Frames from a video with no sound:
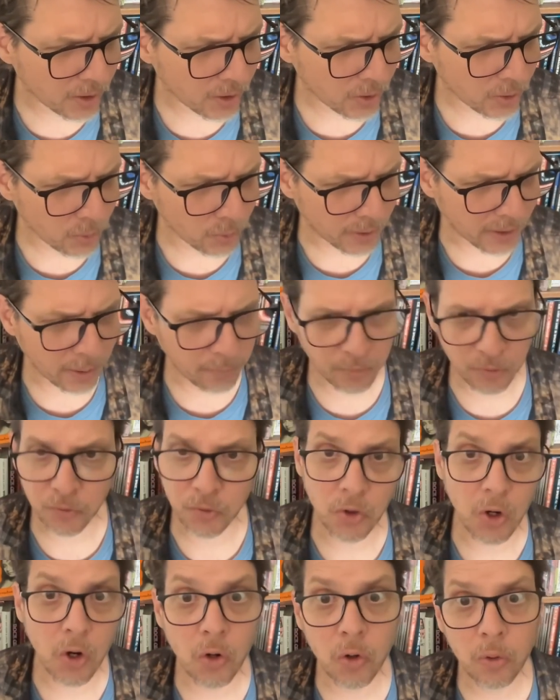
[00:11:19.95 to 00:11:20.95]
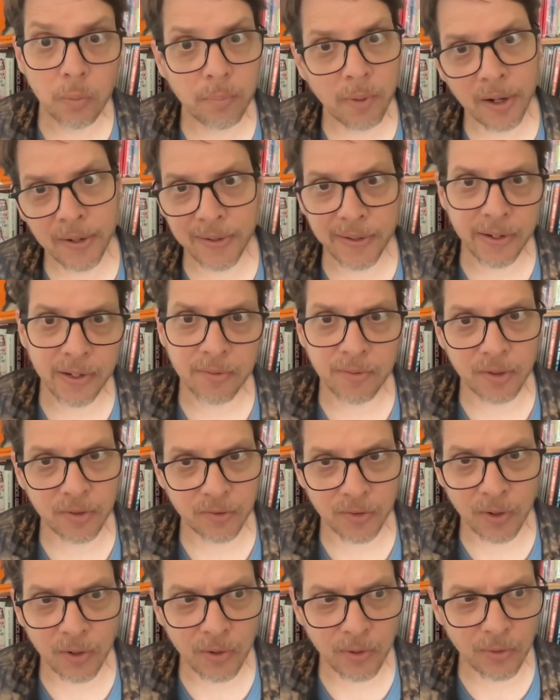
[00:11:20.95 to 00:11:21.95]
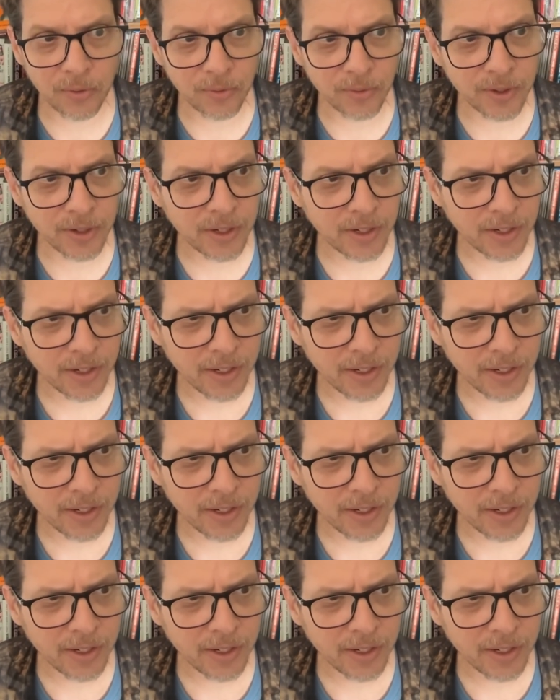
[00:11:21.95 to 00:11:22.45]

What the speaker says: who keeps no money of his own,